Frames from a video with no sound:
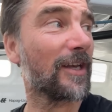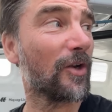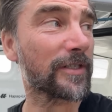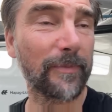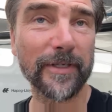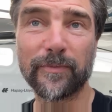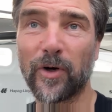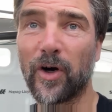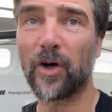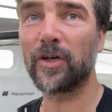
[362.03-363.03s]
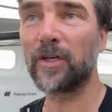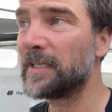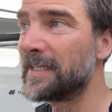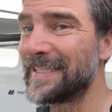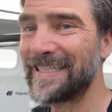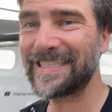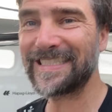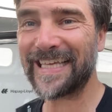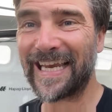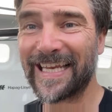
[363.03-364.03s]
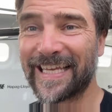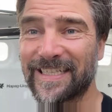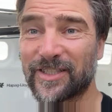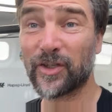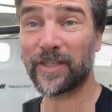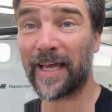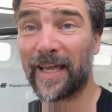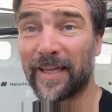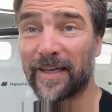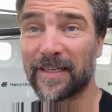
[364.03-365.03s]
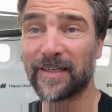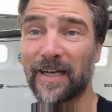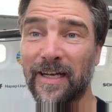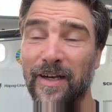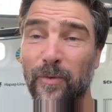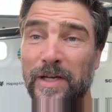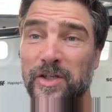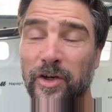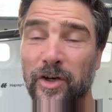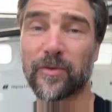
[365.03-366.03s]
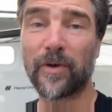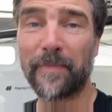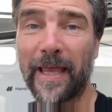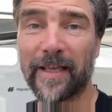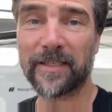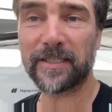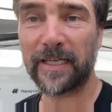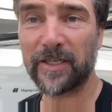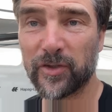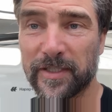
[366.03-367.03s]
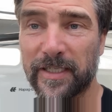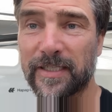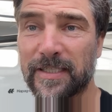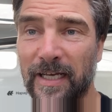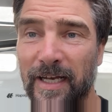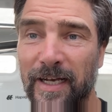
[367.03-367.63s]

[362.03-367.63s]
looks a bit more delicate today. Whether or not we can make it into this